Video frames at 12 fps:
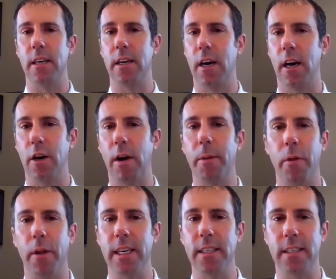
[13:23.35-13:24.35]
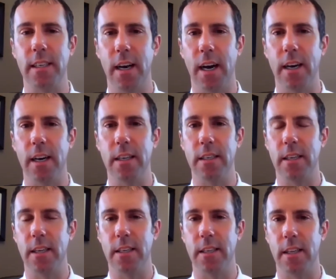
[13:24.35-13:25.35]
a great place
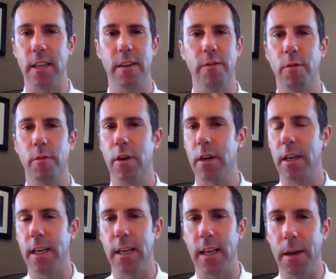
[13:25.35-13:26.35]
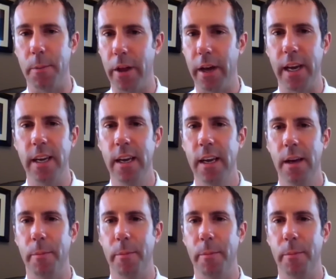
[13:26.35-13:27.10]
to live, work, and play.